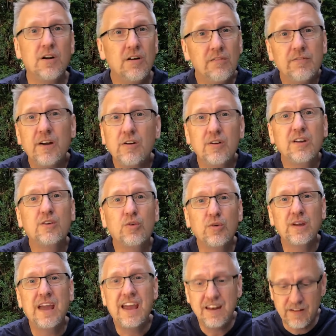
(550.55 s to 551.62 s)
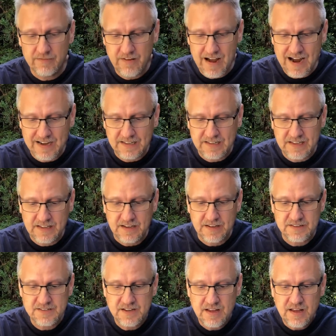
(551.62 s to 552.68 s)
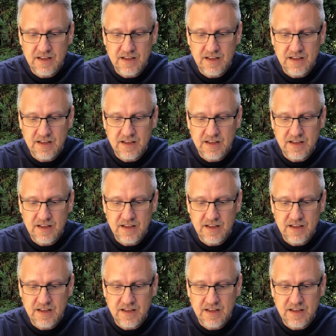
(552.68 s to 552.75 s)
are very creative ideas,